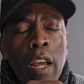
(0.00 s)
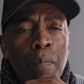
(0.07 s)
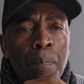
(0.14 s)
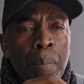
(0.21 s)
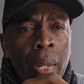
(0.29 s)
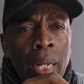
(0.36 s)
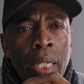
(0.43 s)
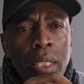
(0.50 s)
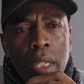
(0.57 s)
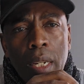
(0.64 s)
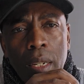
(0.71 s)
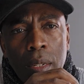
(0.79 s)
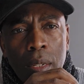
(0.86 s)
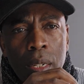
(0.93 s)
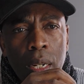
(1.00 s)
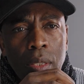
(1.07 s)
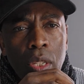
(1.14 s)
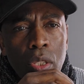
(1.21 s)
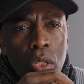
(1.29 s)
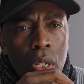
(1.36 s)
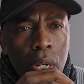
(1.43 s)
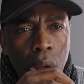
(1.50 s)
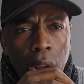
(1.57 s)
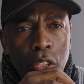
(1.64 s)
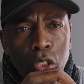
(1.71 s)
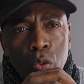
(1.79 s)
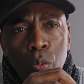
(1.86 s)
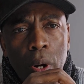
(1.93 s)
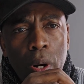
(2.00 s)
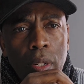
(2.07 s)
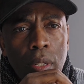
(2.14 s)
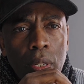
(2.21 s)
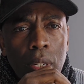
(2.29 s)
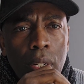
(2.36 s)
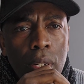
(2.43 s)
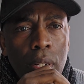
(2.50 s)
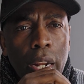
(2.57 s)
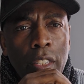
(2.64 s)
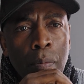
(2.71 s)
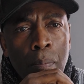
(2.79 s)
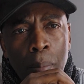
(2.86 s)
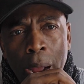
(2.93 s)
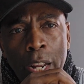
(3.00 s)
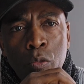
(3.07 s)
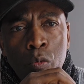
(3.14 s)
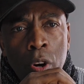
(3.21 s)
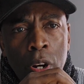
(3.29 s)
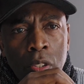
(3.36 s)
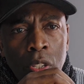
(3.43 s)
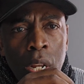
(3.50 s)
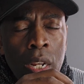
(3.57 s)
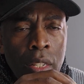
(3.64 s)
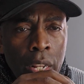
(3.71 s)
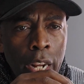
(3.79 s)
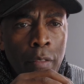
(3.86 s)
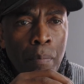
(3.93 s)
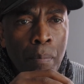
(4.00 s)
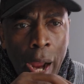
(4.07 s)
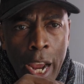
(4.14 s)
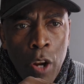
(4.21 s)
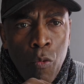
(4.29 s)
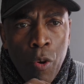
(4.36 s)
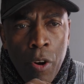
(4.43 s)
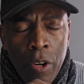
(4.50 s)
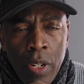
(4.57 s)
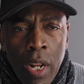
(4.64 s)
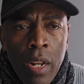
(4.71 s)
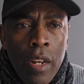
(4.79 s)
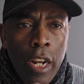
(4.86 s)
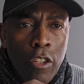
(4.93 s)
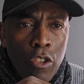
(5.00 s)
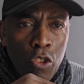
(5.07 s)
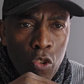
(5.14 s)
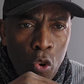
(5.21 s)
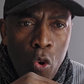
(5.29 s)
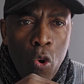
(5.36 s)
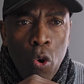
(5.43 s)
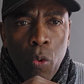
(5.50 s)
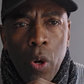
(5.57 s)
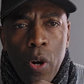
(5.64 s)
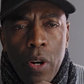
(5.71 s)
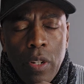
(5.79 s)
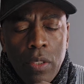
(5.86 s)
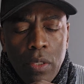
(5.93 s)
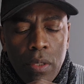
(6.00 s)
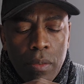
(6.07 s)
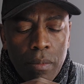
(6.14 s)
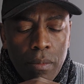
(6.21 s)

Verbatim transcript: ability. It is God's word, not man's words, not my word, not your words.